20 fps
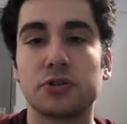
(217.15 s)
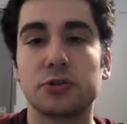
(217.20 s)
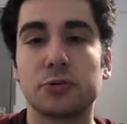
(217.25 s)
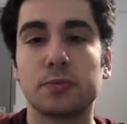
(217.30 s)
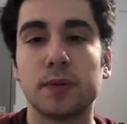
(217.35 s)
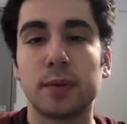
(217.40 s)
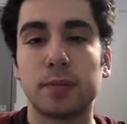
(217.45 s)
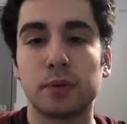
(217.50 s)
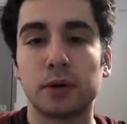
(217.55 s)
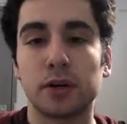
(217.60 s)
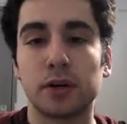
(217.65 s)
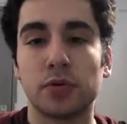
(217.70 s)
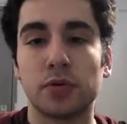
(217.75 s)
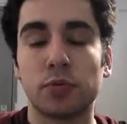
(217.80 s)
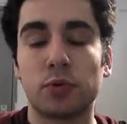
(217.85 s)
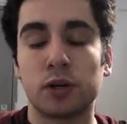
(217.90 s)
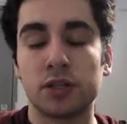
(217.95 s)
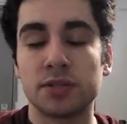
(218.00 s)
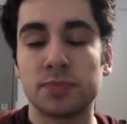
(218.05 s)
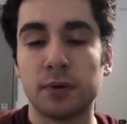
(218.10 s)
remember,
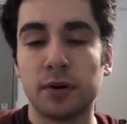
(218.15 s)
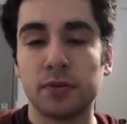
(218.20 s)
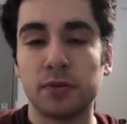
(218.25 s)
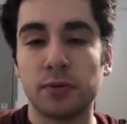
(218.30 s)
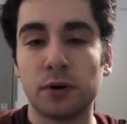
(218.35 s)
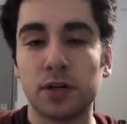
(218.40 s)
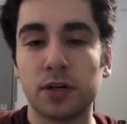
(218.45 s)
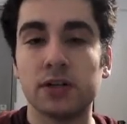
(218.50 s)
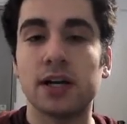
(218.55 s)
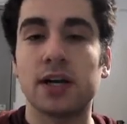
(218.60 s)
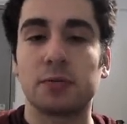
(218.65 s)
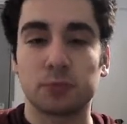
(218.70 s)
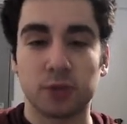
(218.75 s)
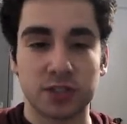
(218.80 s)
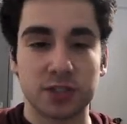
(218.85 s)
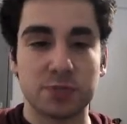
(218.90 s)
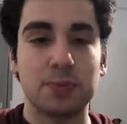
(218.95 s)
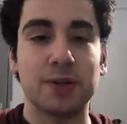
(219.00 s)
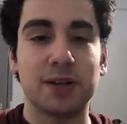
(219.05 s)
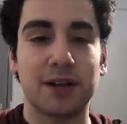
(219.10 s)
one's above the water and
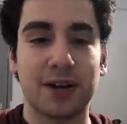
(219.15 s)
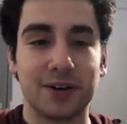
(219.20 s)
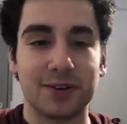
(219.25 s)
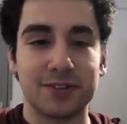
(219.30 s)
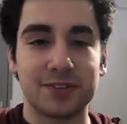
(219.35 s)
one's below.